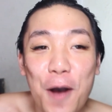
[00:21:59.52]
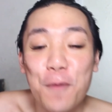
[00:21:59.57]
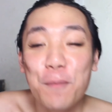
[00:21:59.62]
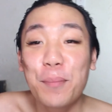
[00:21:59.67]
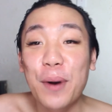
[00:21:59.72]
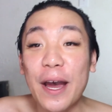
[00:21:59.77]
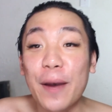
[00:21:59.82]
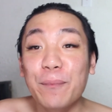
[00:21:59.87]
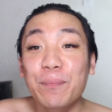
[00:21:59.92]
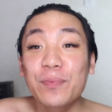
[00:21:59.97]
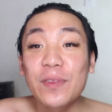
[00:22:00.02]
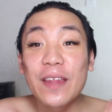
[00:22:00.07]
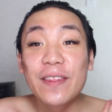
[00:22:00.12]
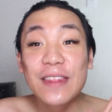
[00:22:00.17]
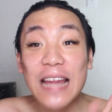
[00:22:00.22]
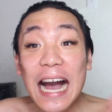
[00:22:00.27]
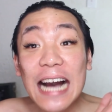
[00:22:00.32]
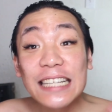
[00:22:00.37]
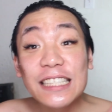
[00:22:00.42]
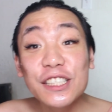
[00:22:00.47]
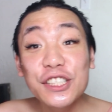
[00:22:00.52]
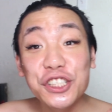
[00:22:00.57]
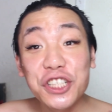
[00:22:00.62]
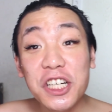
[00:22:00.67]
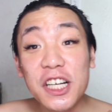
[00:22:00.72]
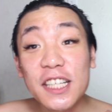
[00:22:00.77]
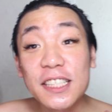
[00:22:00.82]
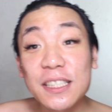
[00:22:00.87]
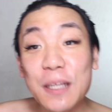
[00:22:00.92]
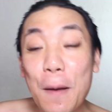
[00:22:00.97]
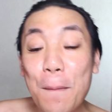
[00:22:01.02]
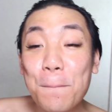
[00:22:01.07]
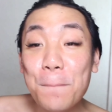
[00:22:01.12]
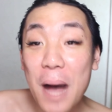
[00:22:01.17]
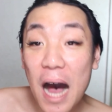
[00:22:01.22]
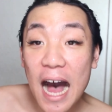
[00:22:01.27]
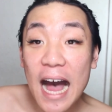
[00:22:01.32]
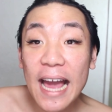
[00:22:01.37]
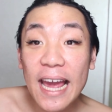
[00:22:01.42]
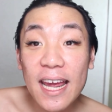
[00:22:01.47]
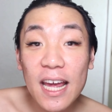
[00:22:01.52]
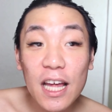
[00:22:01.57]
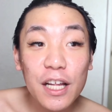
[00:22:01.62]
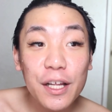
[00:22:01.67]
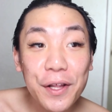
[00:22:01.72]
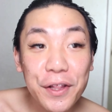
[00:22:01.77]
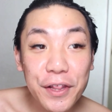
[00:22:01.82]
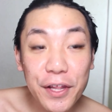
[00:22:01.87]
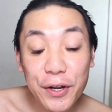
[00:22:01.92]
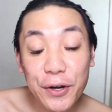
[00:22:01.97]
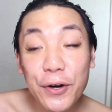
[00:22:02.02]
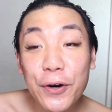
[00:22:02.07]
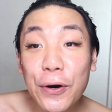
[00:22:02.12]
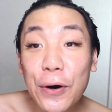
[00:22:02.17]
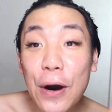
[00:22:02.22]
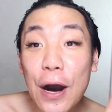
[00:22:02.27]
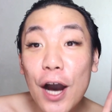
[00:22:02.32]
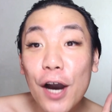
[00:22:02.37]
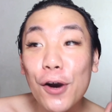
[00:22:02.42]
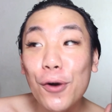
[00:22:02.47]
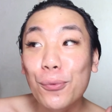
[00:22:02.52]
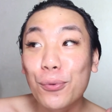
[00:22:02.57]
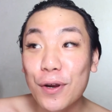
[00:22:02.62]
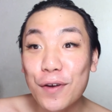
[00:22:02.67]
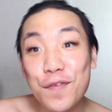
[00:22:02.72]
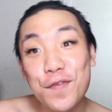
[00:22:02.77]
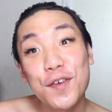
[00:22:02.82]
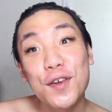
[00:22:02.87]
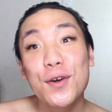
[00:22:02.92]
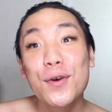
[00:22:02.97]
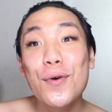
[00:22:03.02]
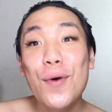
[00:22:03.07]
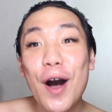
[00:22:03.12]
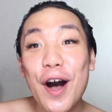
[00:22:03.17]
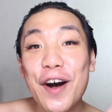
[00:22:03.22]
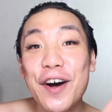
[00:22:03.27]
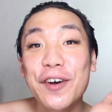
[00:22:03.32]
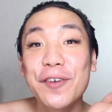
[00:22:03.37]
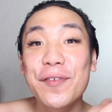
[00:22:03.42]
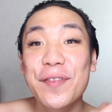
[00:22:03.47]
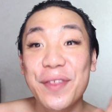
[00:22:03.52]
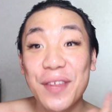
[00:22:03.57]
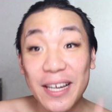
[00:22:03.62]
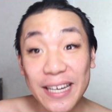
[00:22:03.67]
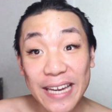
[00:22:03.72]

But that's just my little review of the